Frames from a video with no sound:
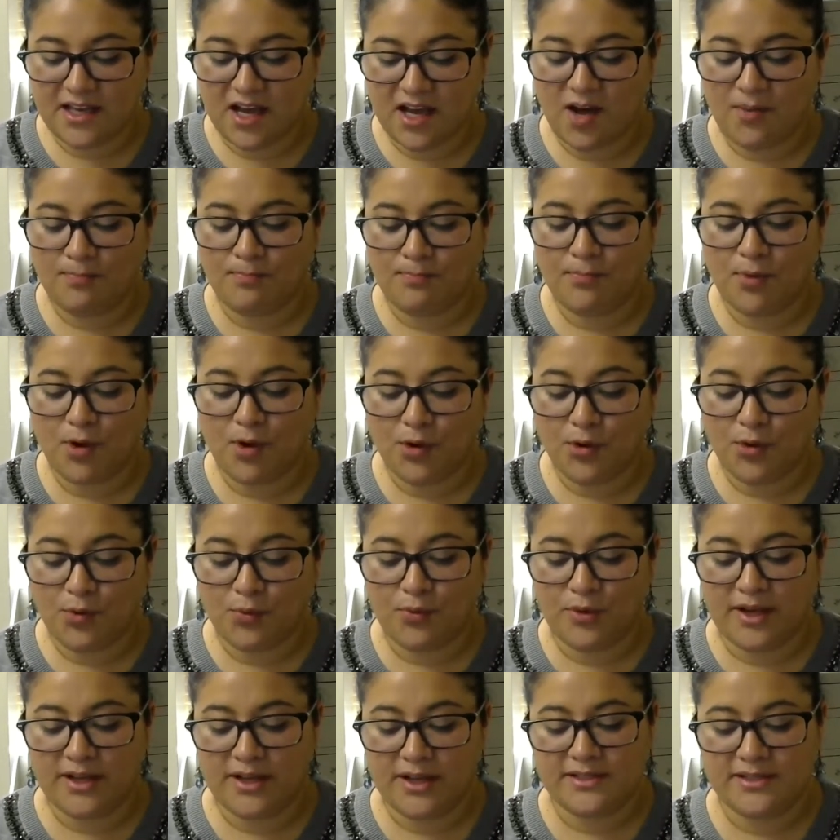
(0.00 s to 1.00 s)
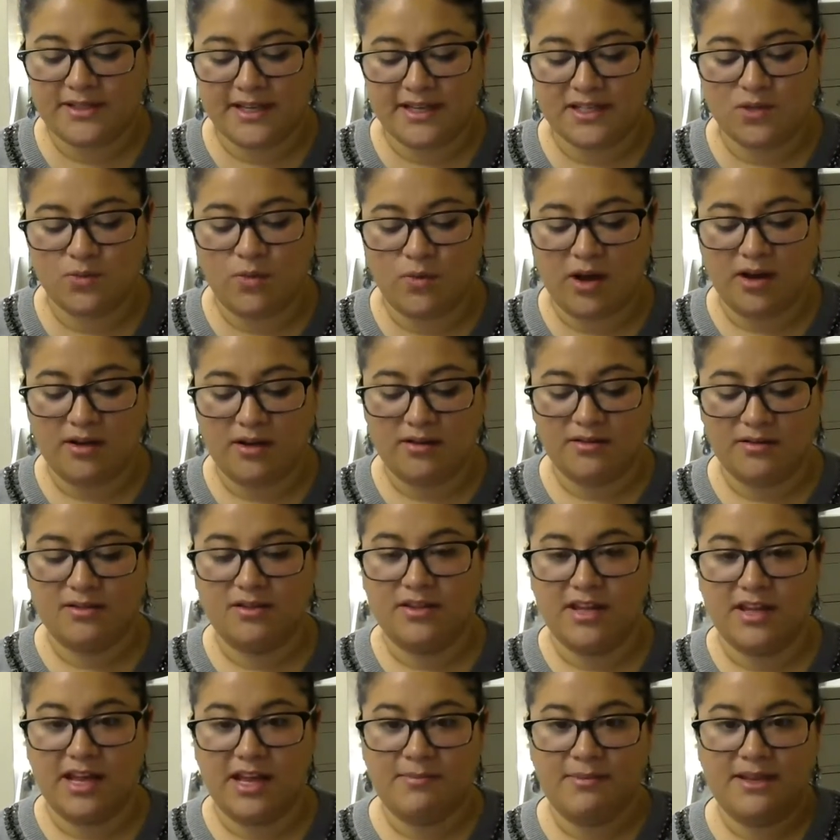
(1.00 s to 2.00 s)
of both wrists as well. So
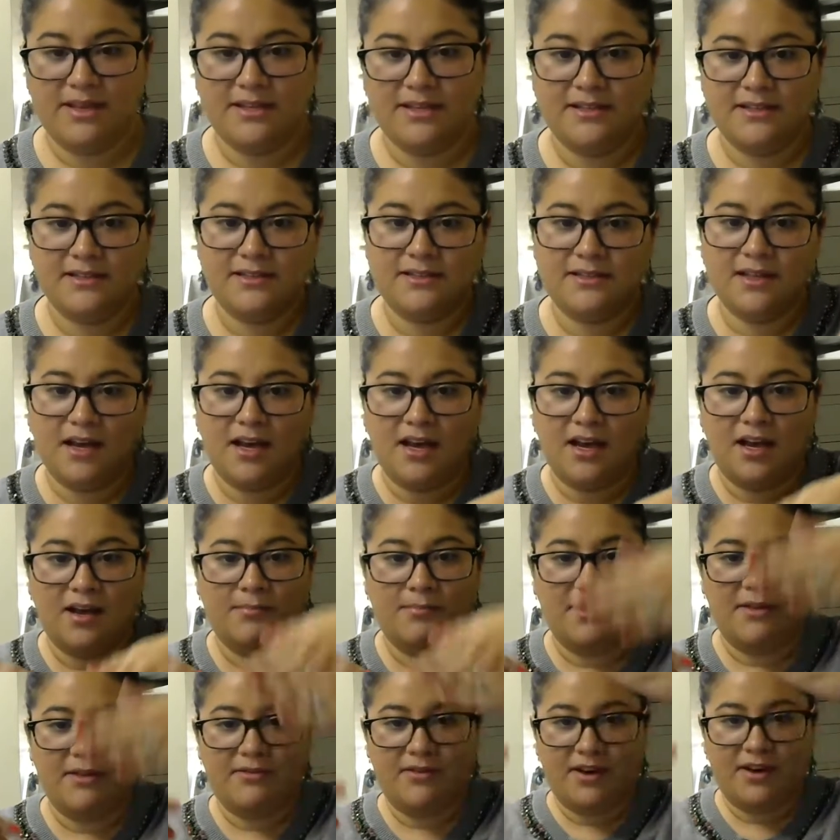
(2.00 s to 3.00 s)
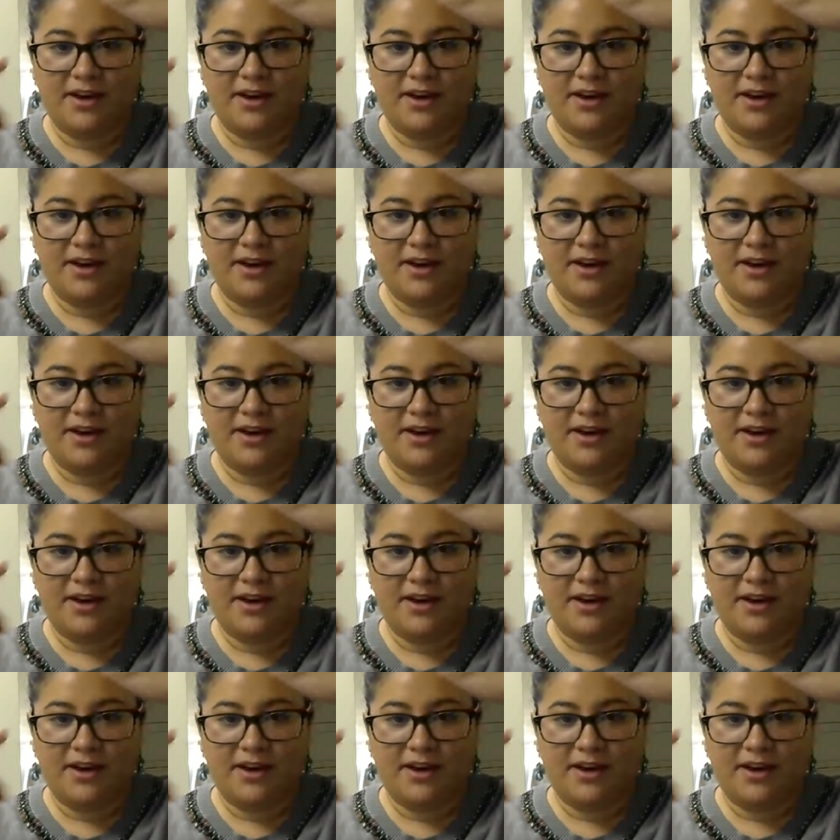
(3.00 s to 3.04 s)
that means if your